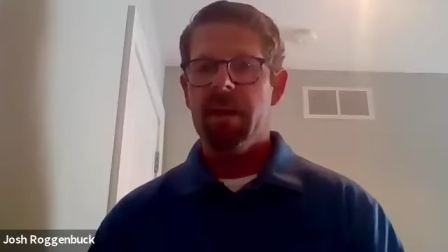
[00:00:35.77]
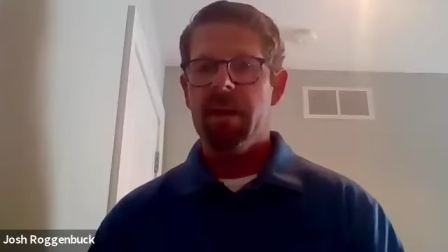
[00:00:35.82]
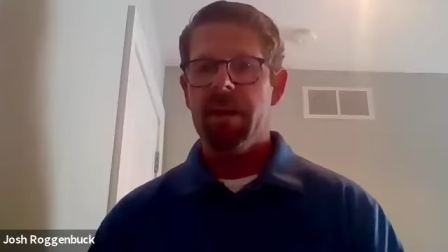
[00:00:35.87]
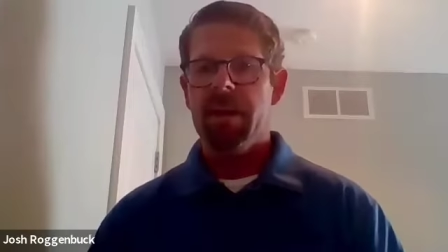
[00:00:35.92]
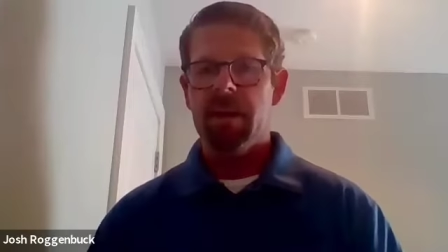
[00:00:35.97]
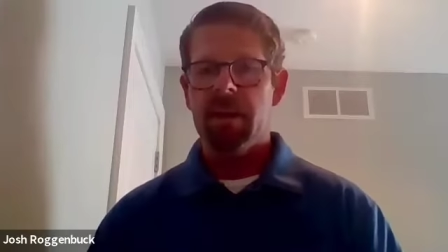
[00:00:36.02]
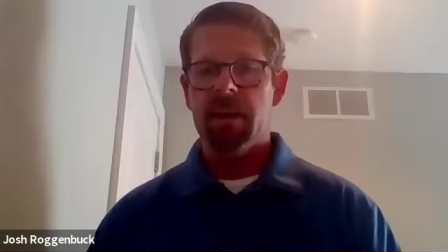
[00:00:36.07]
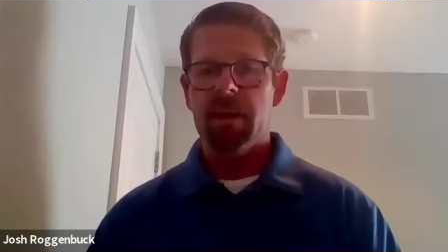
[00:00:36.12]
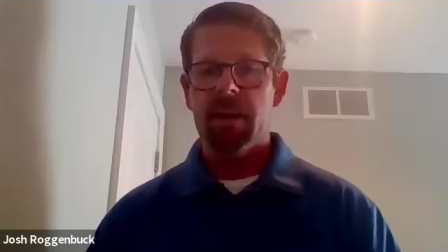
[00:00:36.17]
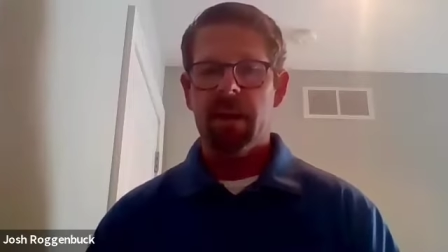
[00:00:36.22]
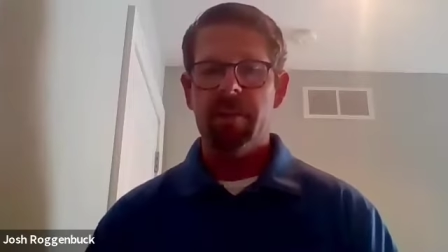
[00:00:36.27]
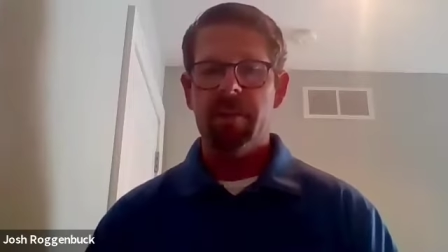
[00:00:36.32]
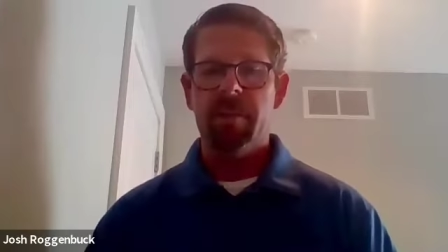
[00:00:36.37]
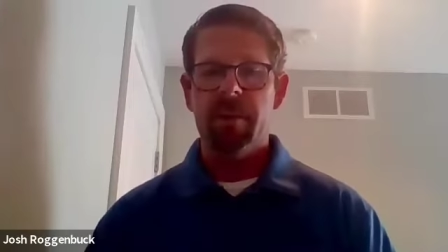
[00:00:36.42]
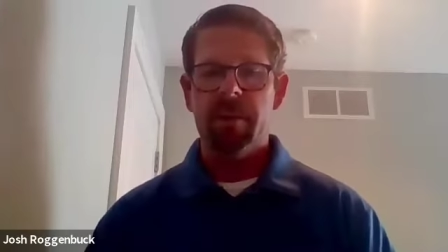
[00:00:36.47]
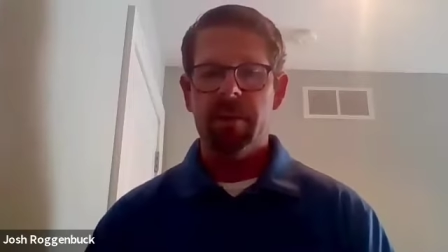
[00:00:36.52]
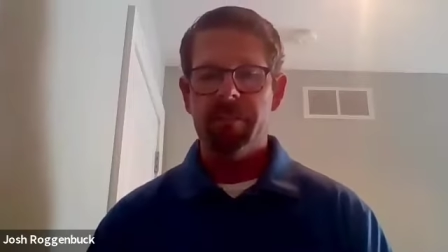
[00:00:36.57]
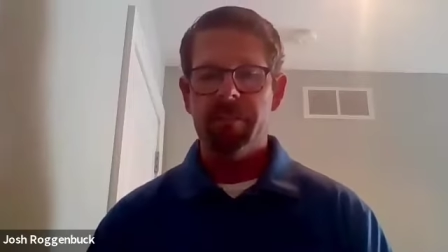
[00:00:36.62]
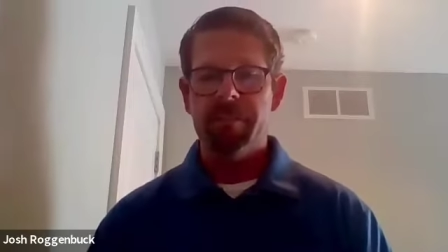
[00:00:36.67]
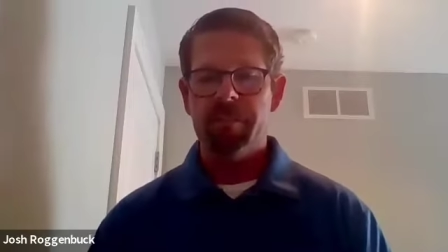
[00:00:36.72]
and
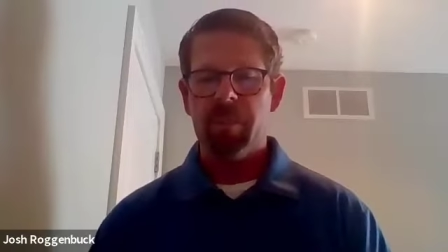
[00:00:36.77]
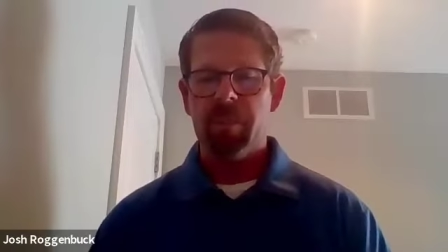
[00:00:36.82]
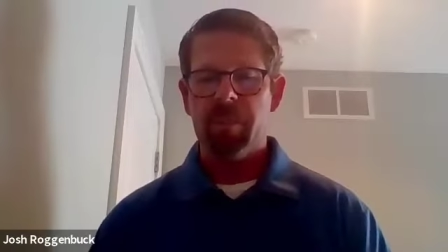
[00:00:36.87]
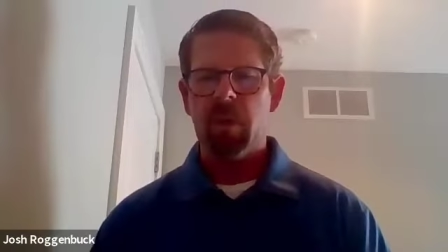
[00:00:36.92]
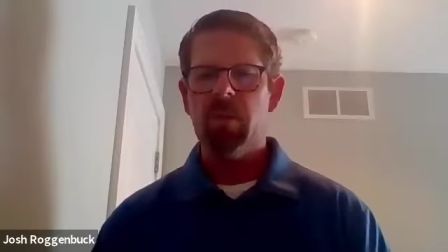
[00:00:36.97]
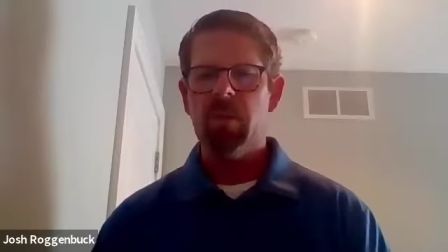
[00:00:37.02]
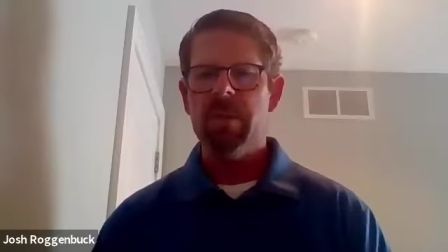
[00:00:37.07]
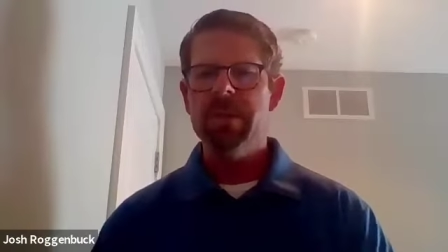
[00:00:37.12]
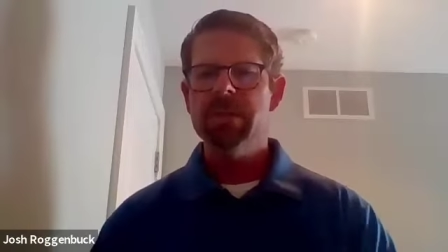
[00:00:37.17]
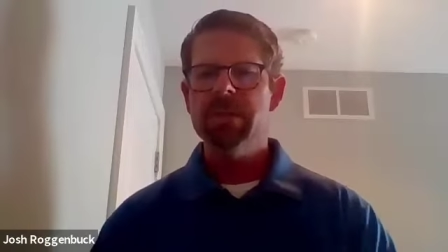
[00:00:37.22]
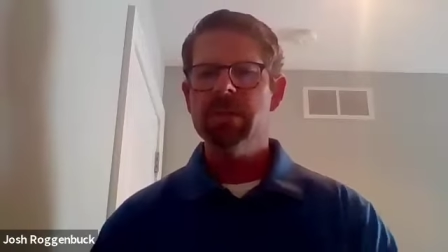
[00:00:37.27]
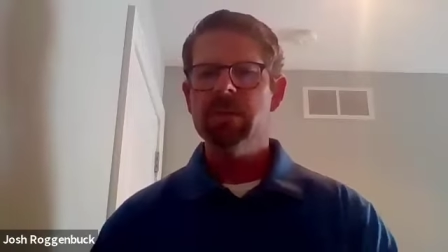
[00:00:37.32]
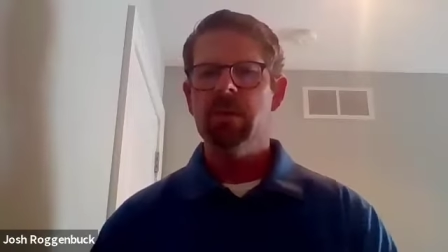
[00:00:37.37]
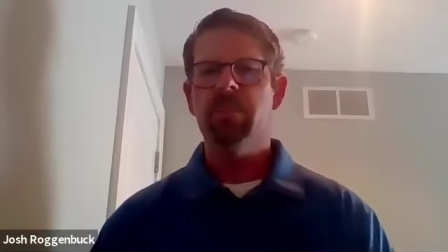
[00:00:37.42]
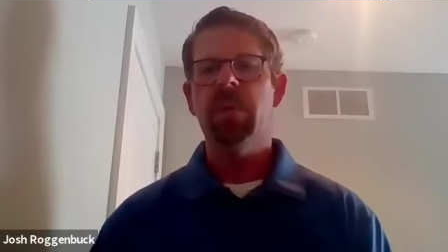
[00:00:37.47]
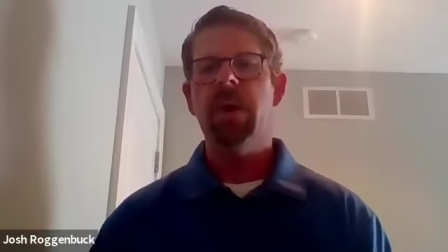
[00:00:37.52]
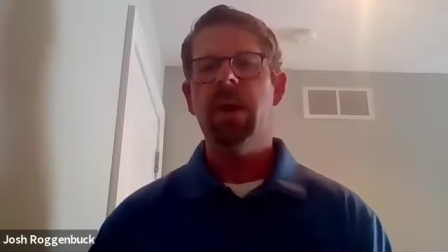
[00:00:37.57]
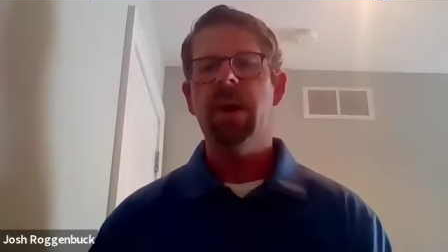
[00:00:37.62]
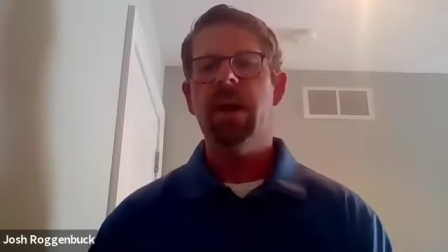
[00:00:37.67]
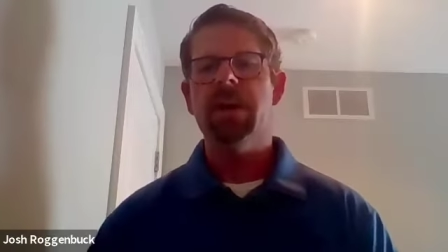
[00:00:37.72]
I'm a, um, a
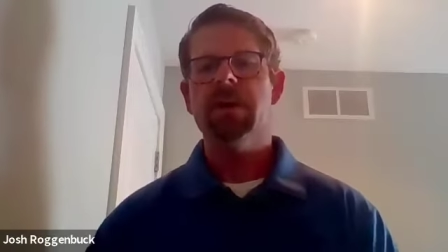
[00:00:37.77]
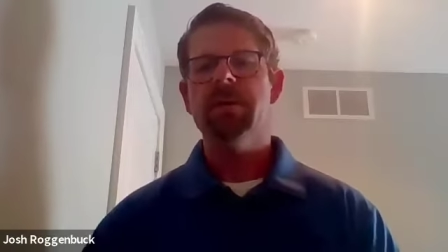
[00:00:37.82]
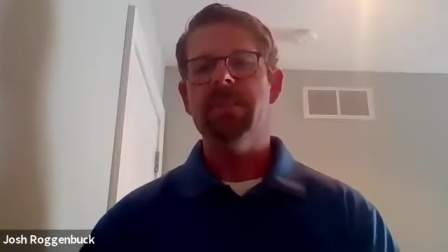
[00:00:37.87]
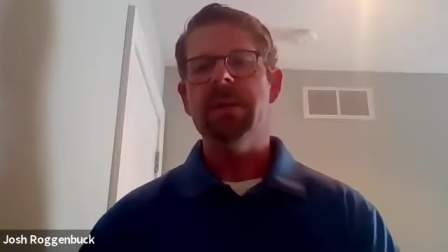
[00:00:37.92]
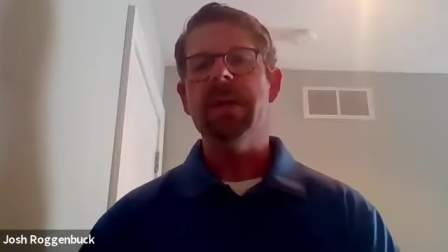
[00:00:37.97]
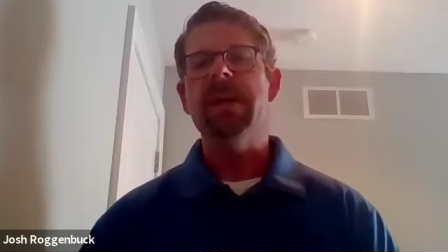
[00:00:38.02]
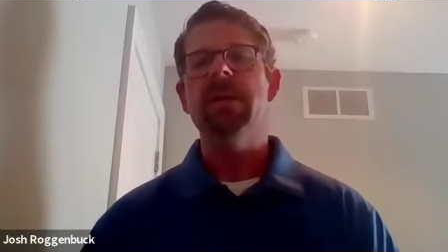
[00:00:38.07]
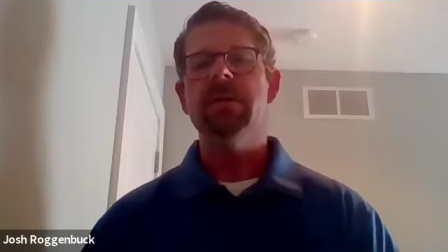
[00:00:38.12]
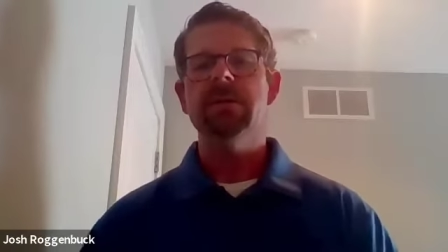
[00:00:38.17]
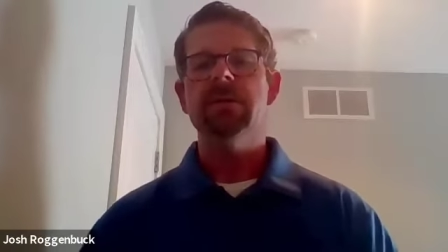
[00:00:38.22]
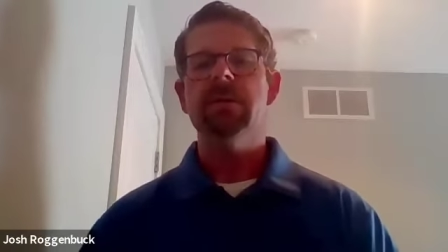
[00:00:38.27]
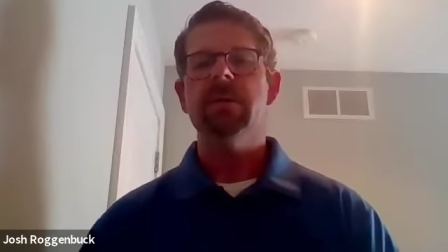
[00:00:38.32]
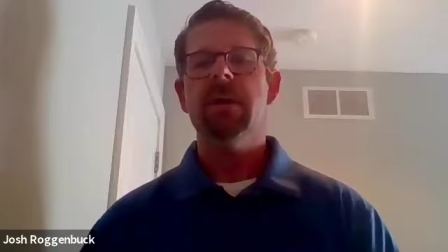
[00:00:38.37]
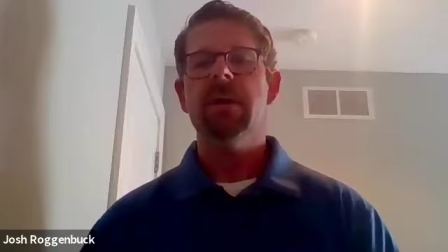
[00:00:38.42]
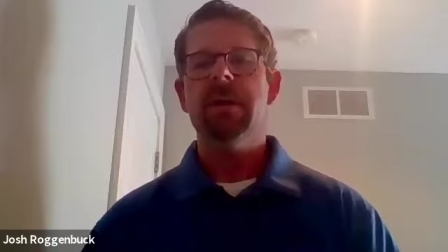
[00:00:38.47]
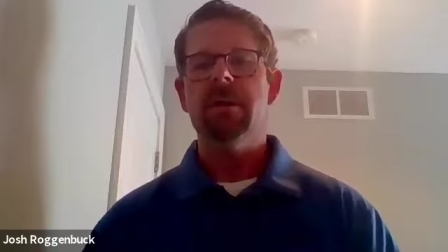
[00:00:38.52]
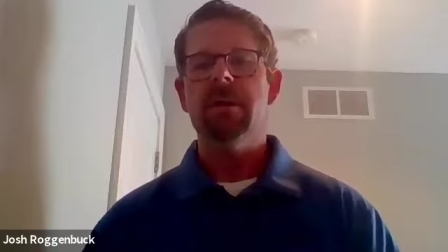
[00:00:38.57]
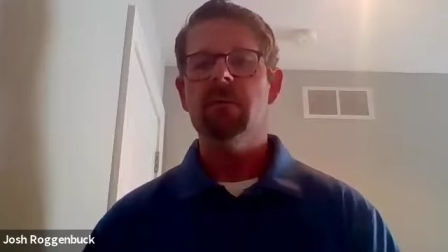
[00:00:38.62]
regional product manager.